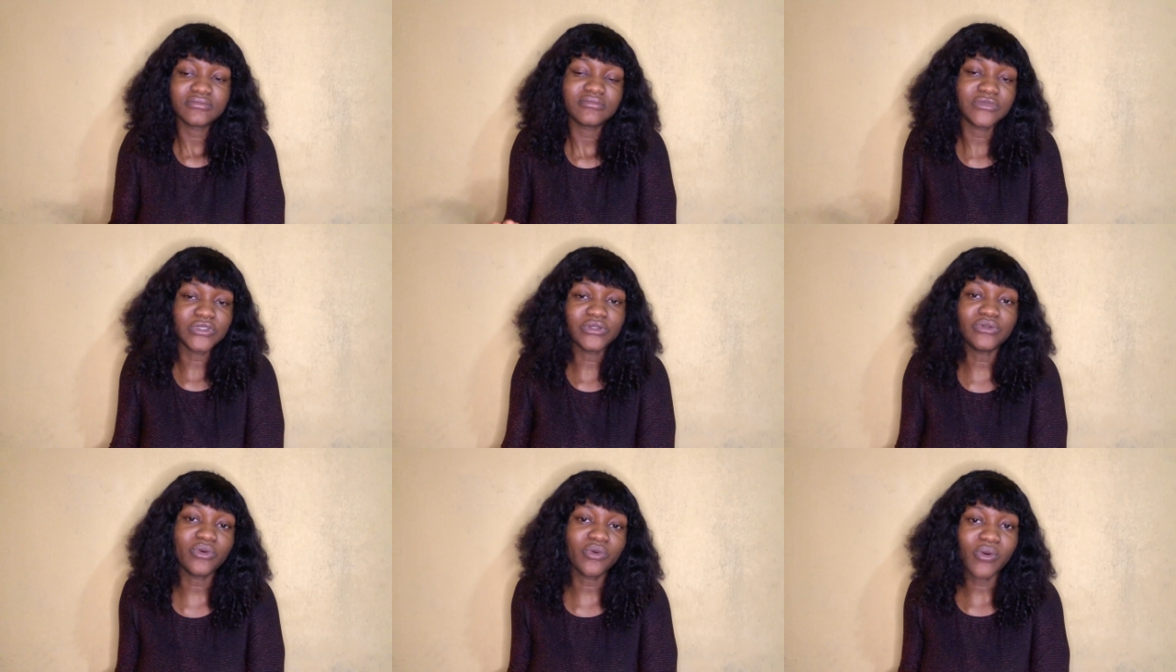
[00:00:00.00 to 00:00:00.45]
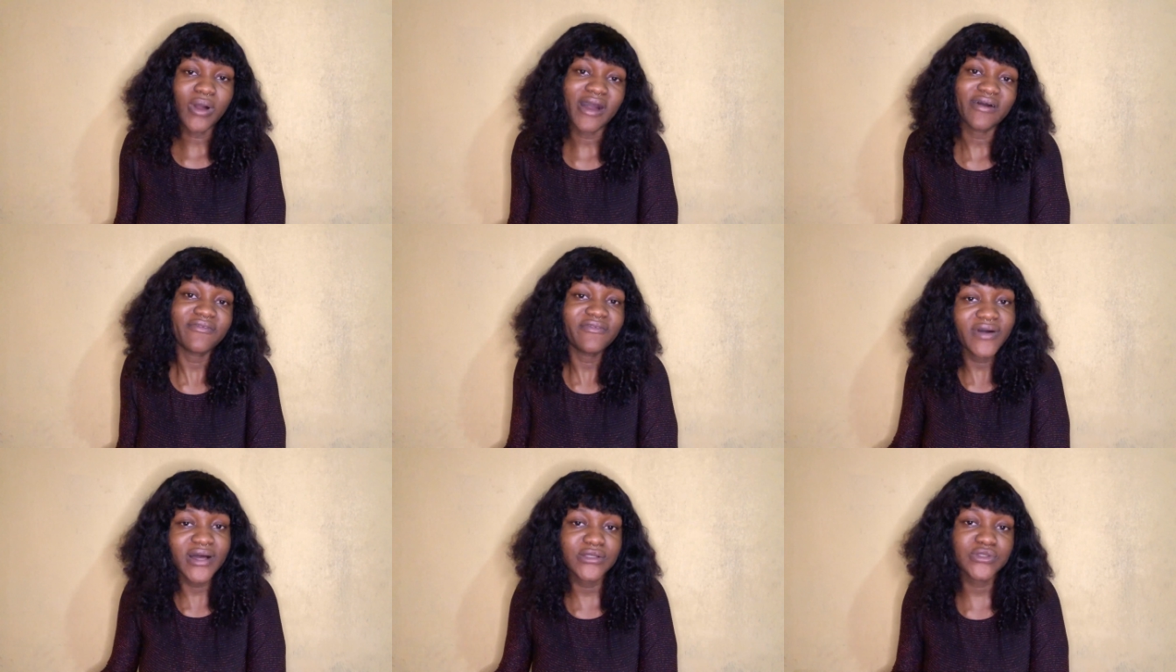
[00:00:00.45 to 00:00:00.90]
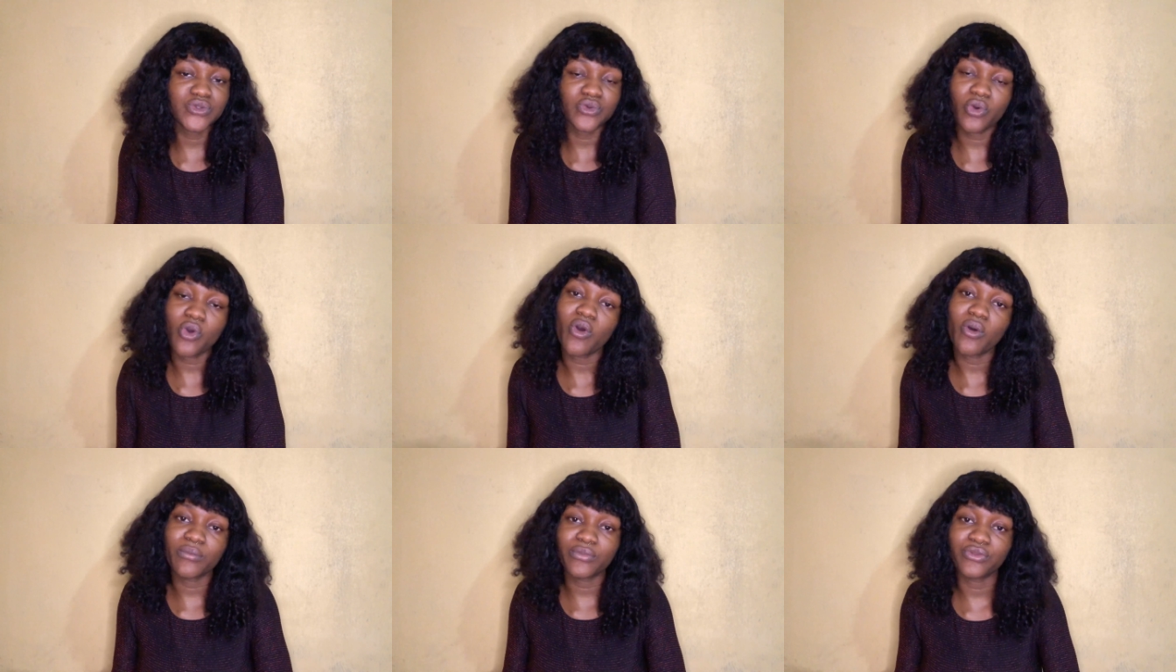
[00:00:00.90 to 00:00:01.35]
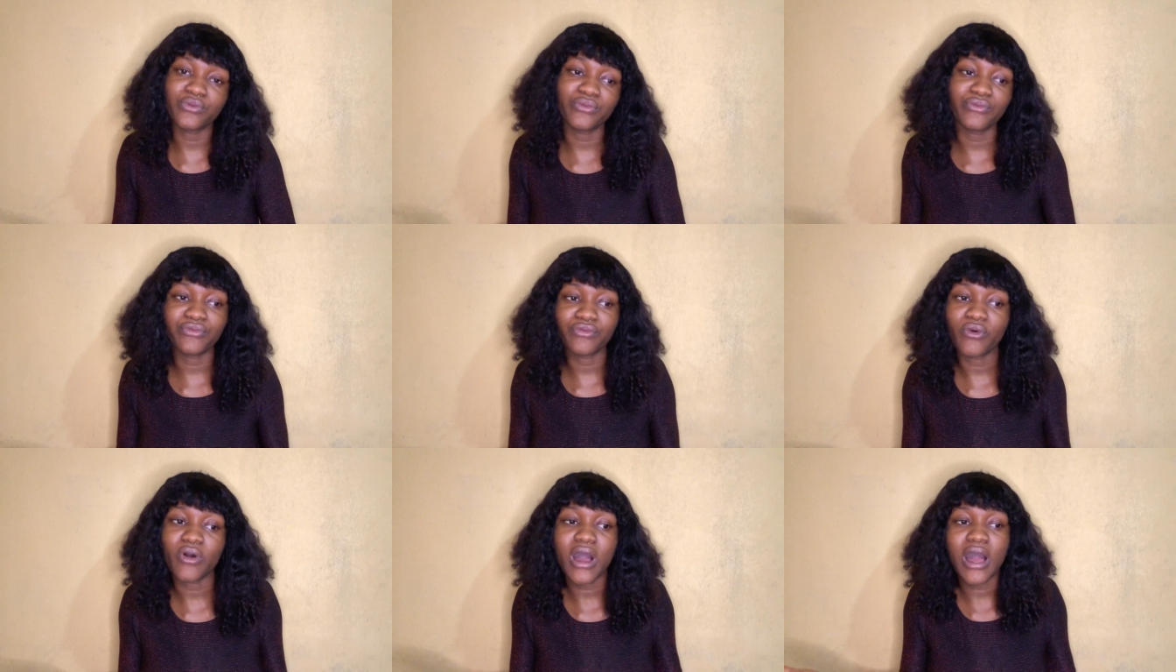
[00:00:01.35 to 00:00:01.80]
you know, her fans will come through
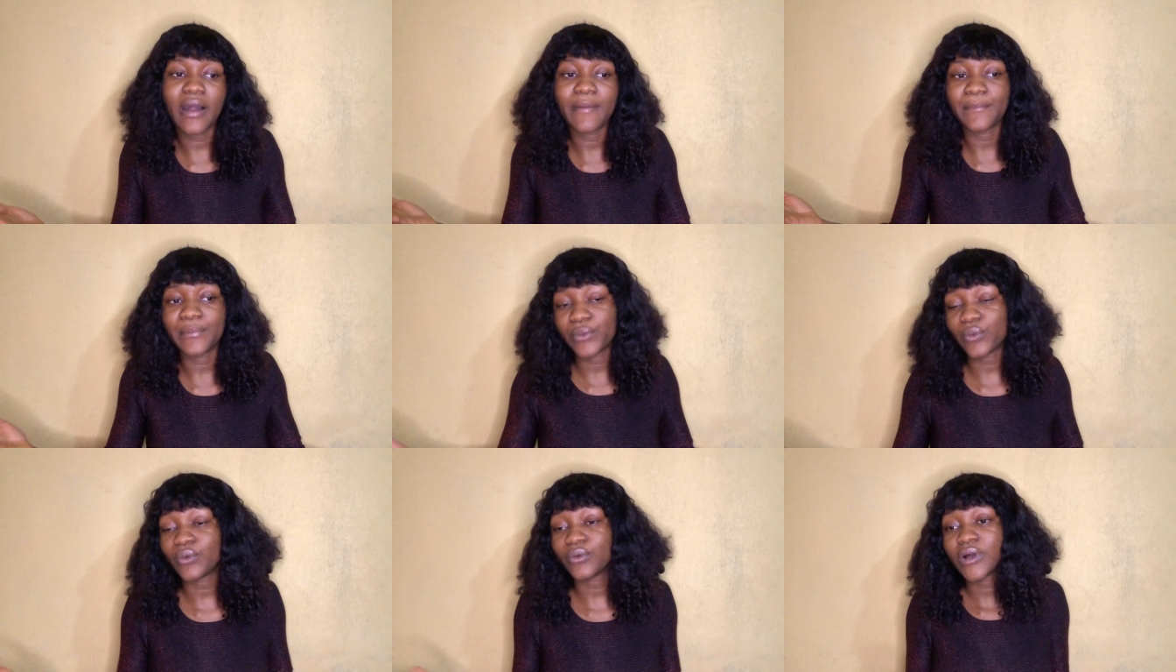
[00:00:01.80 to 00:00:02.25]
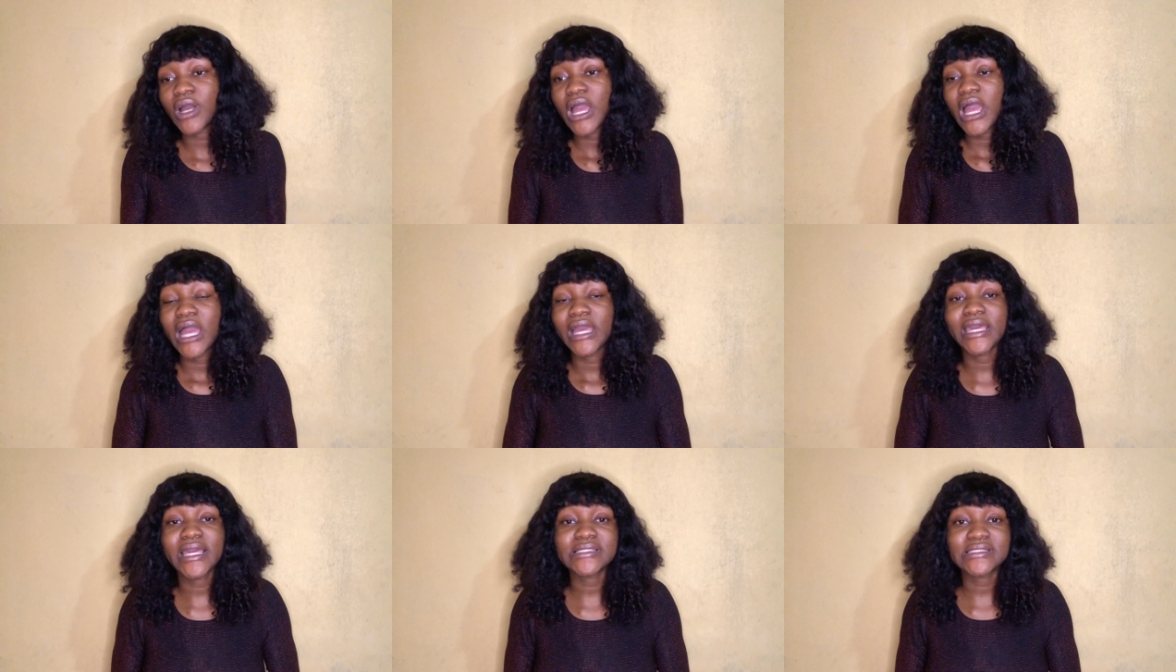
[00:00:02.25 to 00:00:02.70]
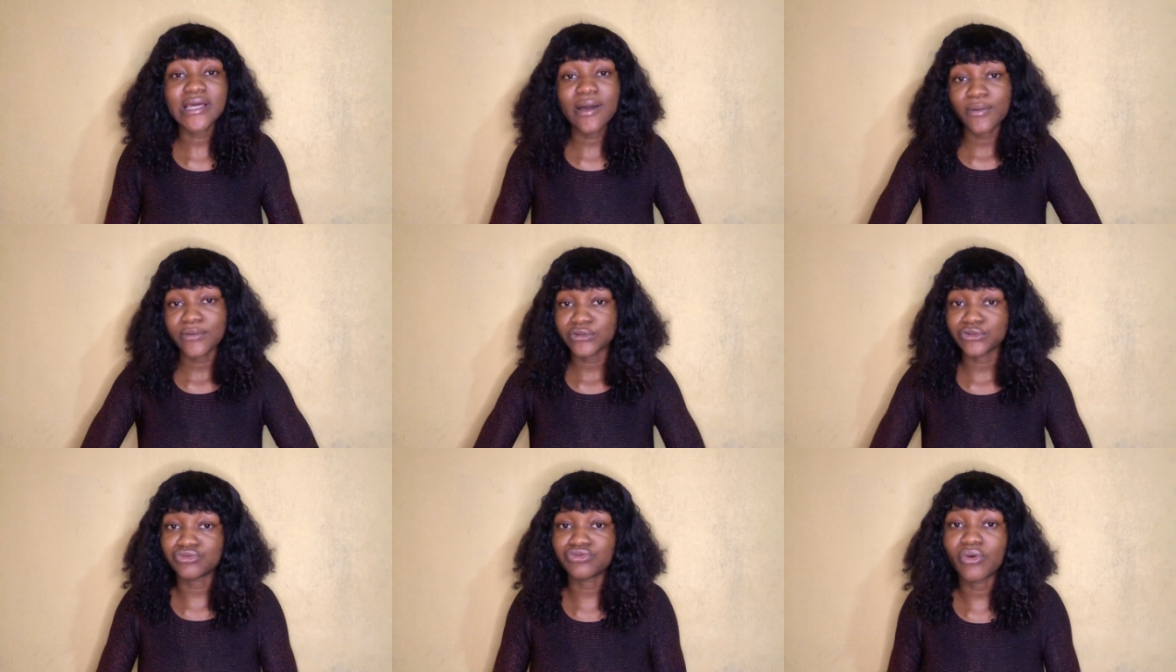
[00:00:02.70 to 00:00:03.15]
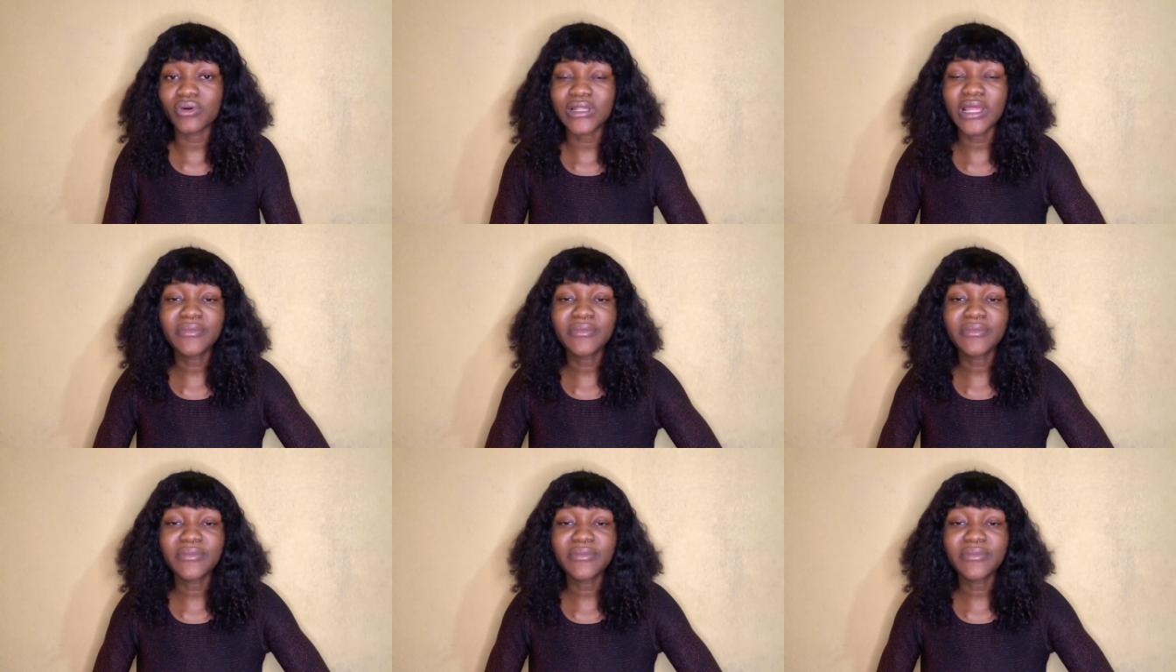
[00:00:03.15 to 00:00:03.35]
for her, but guess I was wrong.